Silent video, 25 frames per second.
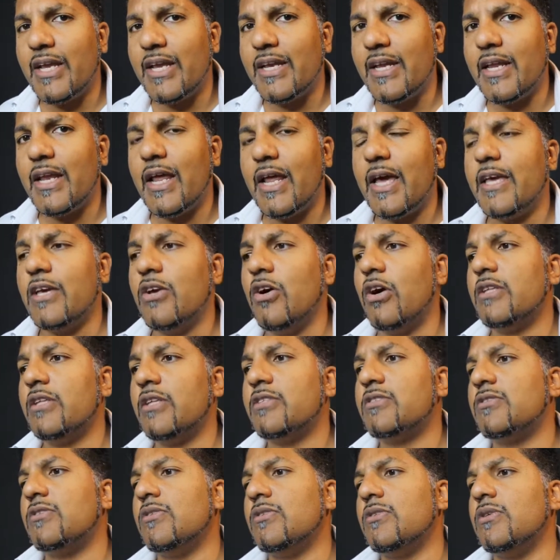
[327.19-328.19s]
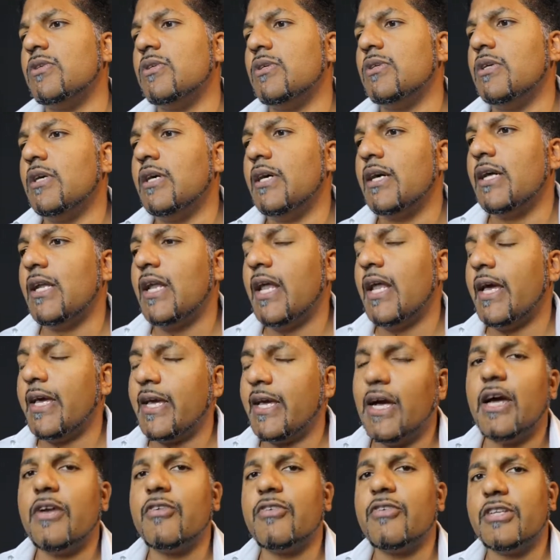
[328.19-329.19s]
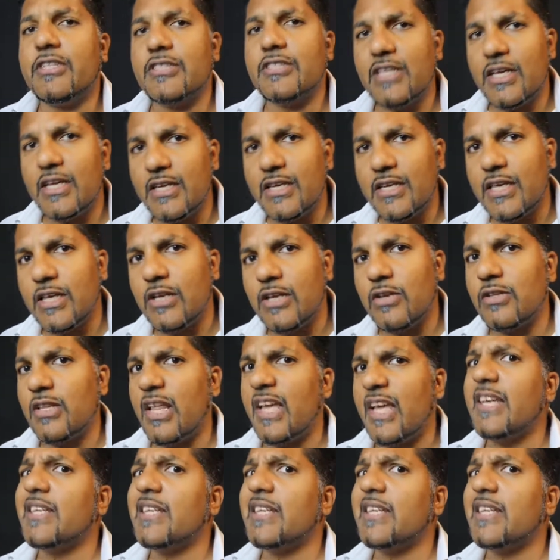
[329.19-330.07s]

and I got to like 110 kilos,